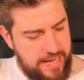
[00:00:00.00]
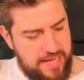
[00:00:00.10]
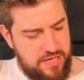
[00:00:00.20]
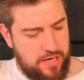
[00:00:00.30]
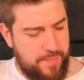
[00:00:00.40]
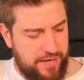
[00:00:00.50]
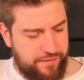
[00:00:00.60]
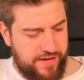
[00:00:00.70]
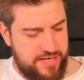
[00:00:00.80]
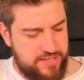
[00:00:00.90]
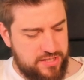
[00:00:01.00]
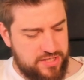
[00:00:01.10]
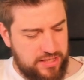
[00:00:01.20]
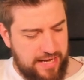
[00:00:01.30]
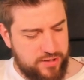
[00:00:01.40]
In your command phase,
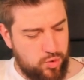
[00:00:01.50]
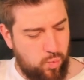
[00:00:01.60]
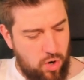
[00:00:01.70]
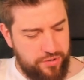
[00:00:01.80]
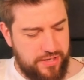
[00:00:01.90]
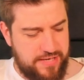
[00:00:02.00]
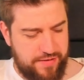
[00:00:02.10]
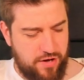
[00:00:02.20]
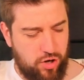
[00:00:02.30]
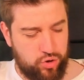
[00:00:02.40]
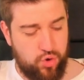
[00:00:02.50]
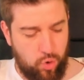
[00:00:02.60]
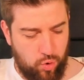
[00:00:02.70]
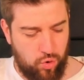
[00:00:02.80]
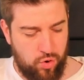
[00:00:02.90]
select one Death Guard
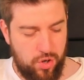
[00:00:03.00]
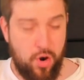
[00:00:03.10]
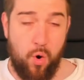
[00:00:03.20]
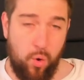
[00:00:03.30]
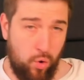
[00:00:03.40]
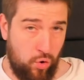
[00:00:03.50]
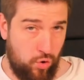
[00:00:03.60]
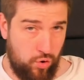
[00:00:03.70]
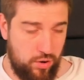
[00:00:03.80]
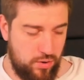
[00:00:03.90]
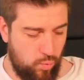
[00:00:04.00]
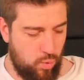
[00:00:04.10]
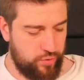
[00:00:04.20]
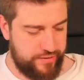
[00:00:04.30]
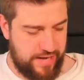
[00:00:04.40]
core or
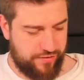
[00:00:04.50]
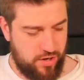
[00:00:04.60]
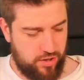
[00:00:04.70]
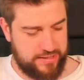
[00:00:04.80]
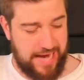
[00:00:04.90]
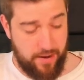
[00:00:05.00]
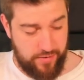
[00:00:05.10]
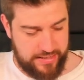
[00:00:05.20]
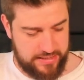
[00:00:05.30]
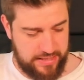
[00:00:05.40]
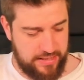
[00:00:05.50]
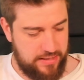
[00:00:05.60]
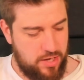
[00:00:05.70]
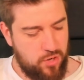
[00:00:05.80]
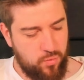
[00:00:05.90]
one Death Guard character
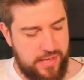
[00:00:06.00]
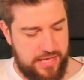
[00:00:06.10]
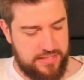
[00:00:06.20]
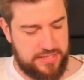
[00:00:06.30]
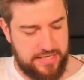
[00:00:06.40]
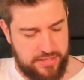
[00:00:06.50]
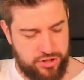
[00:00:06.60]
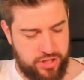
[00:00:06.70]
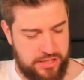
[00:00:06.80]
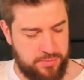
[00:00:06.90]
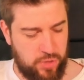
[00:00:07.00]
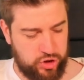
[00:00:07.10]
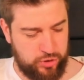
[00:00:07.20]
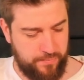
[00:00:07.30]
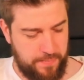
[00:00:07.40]
within 6 inches of this
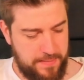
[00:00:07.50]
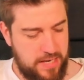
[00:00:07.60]
model